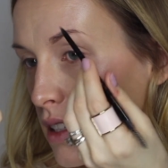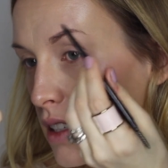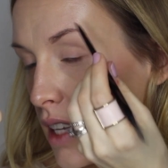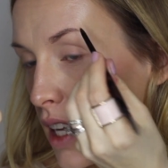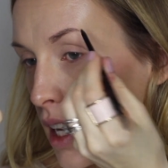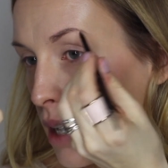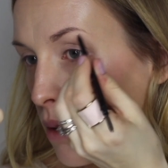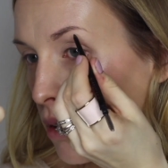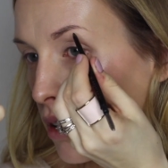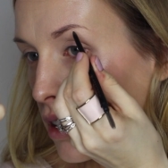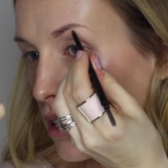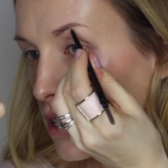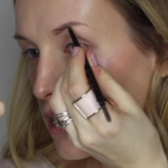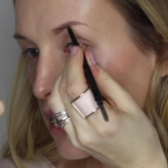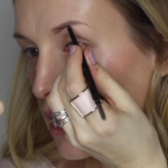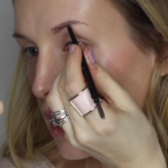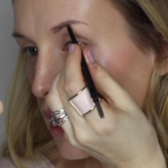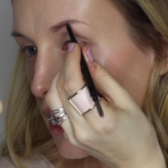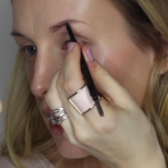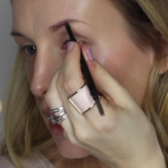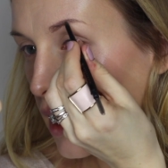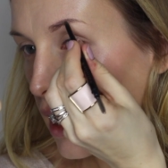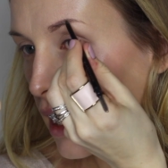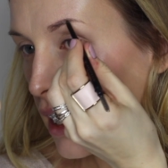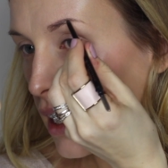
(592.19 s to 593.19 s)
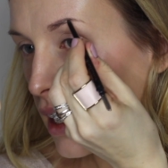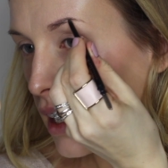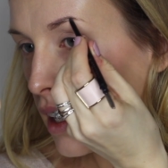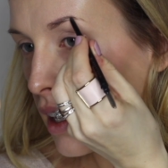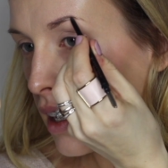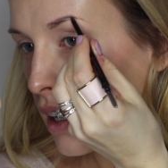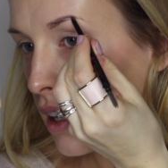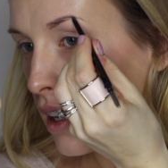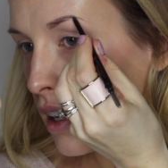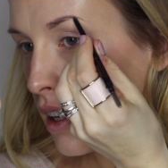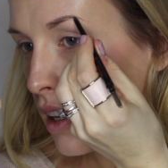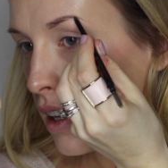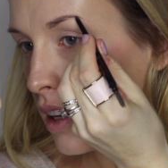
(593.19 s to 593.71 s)
Today we're just gonna kind
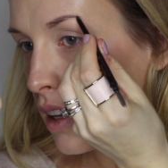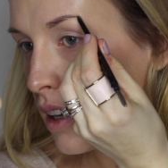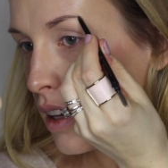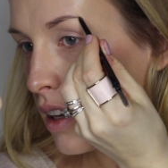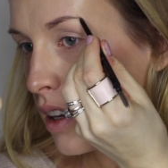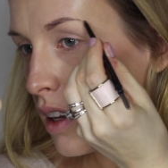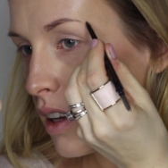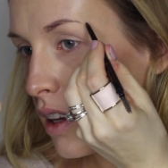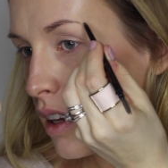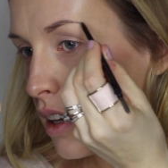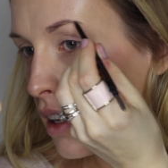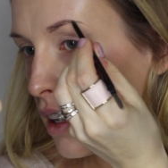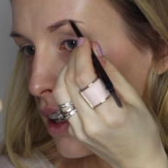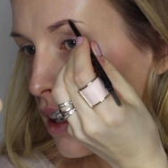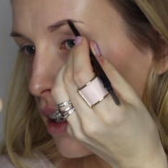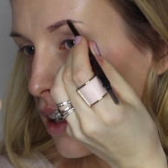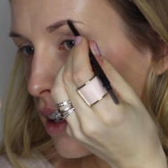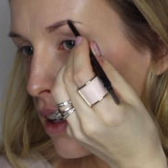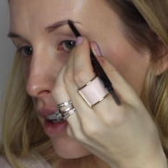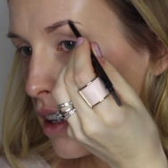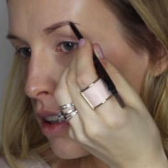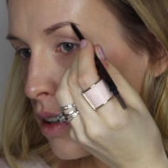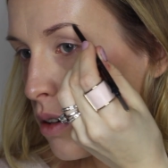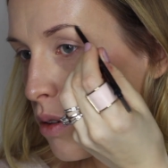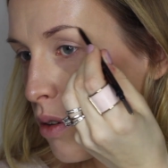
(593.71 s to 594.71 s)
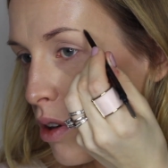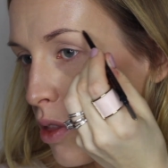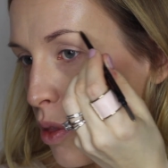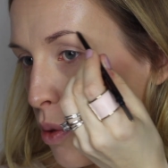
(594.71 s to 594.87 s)
of go